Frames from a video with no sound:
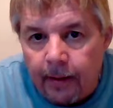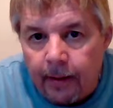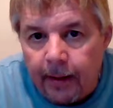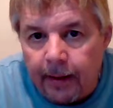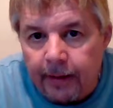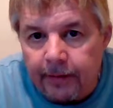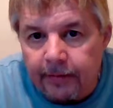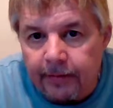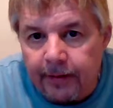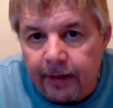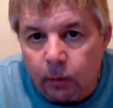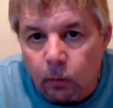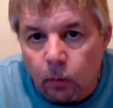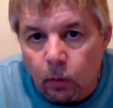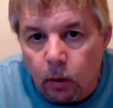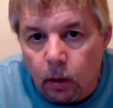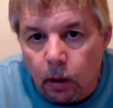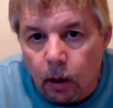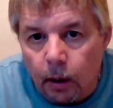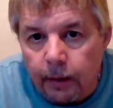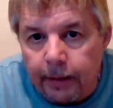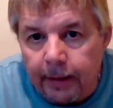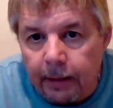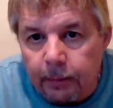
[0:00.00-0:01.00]
as they were
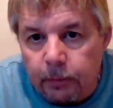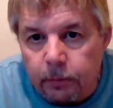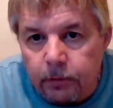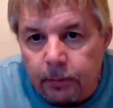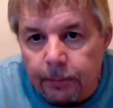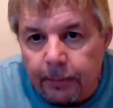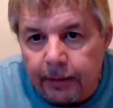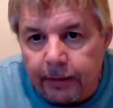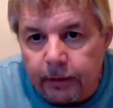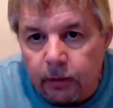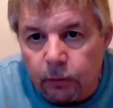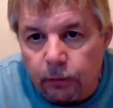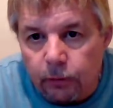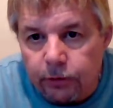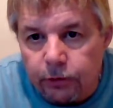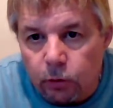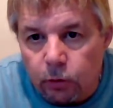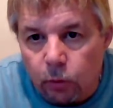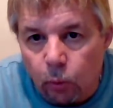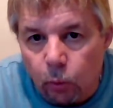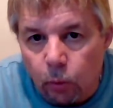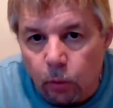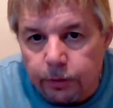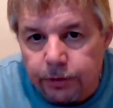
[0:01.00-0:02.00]
unable to make the
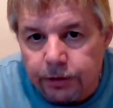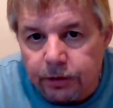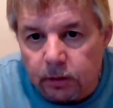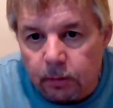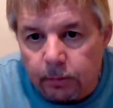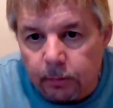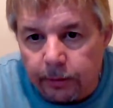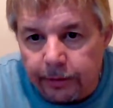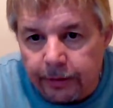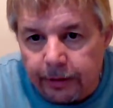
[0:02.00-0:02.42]
original award ceremony.